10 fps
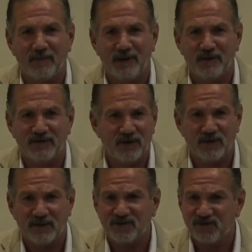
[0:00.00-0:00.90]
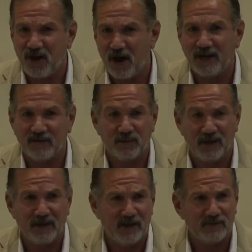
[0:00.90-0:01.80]
Because there are signs
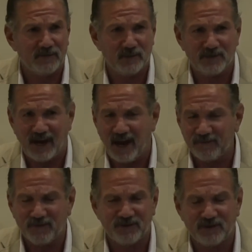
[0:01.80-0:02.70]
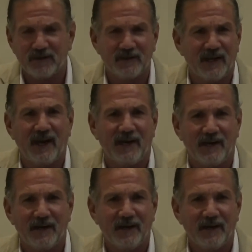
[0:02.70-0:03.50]
being given to us every single day